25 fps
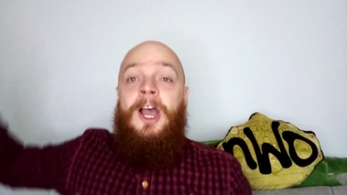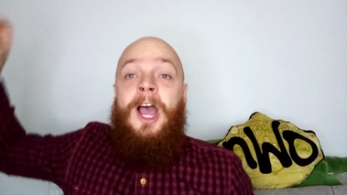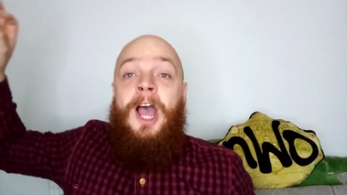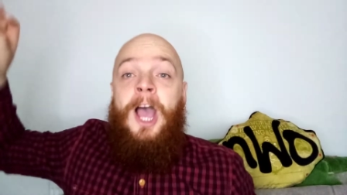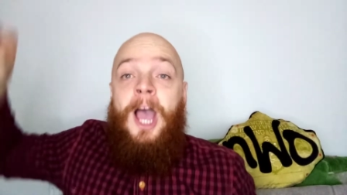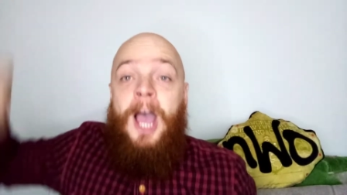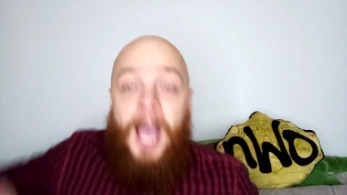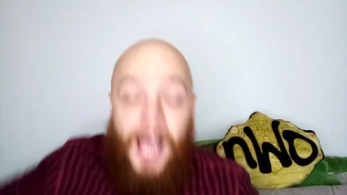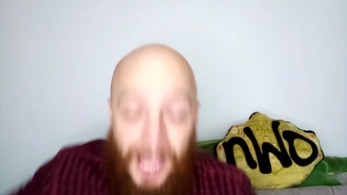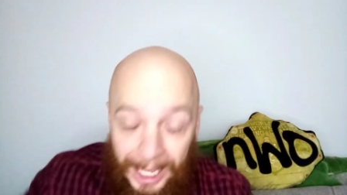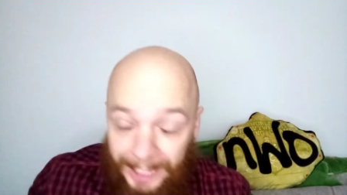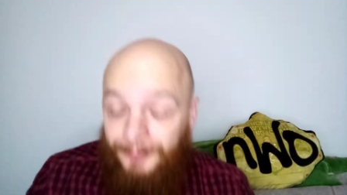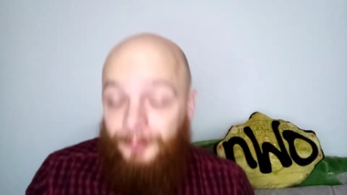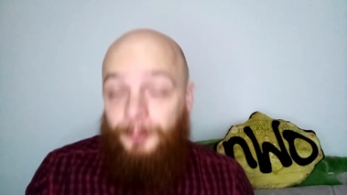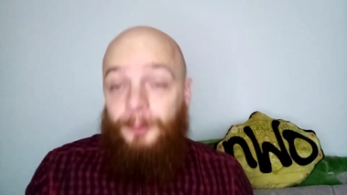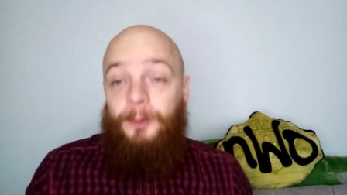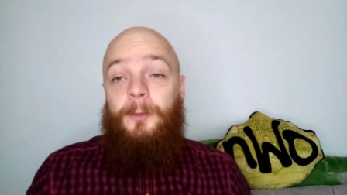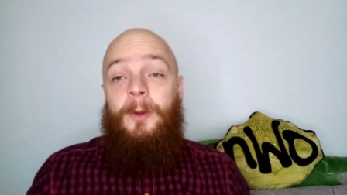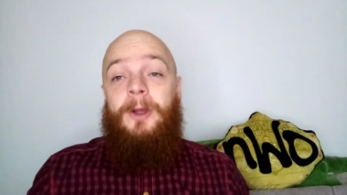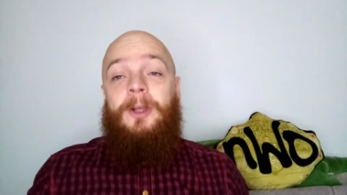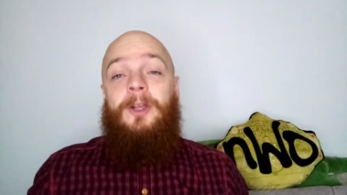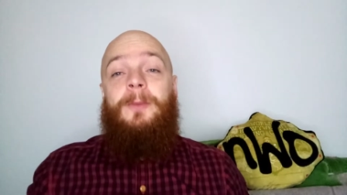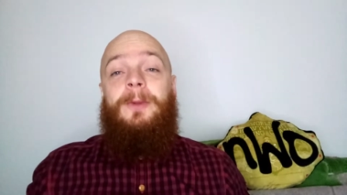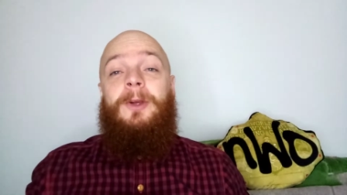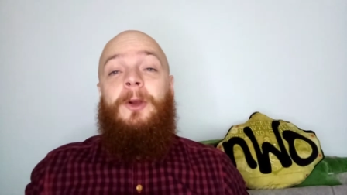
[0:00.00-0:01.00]
Hello and
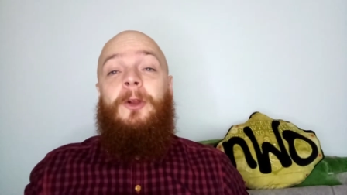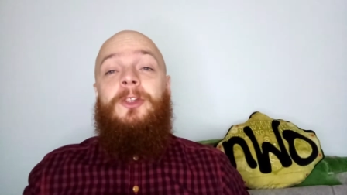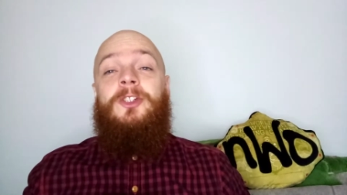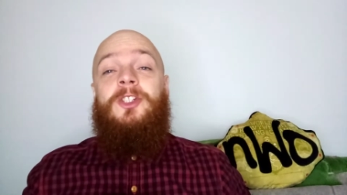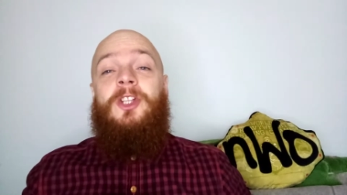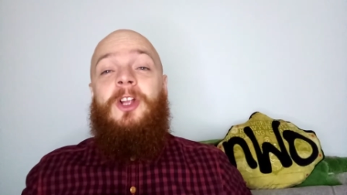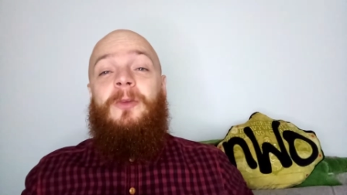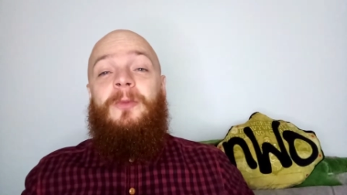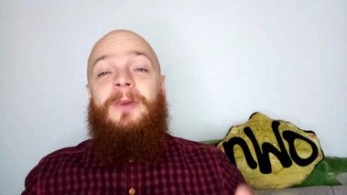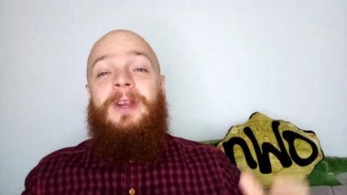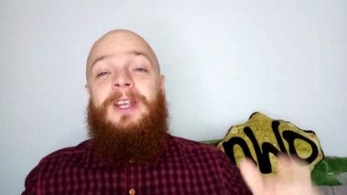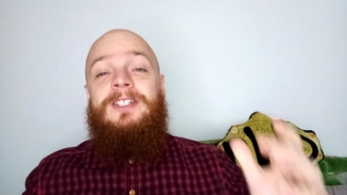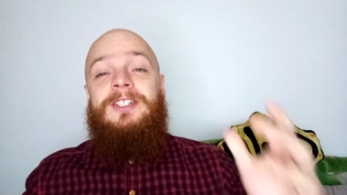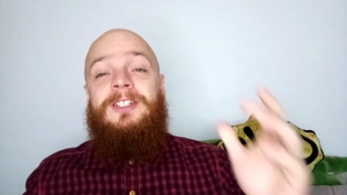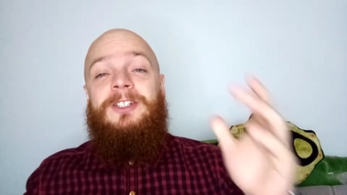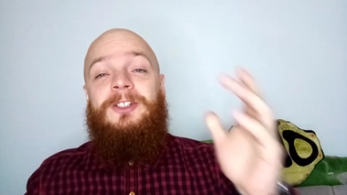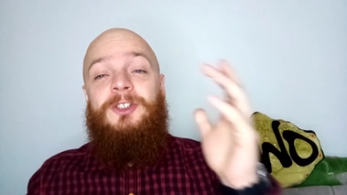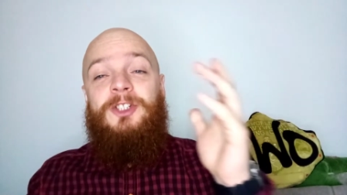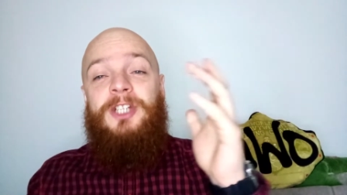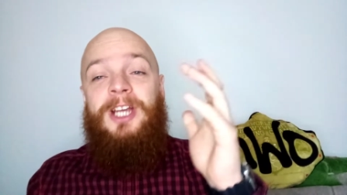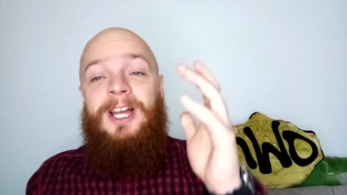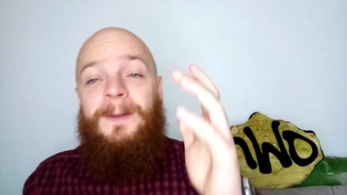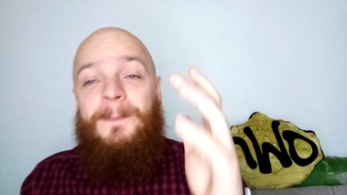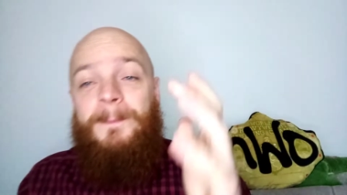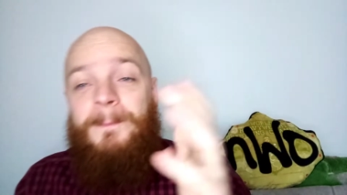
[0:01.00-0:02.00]
welcome to Non-Stop Wrestling
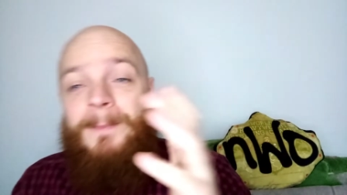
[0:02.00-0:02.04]
Chat.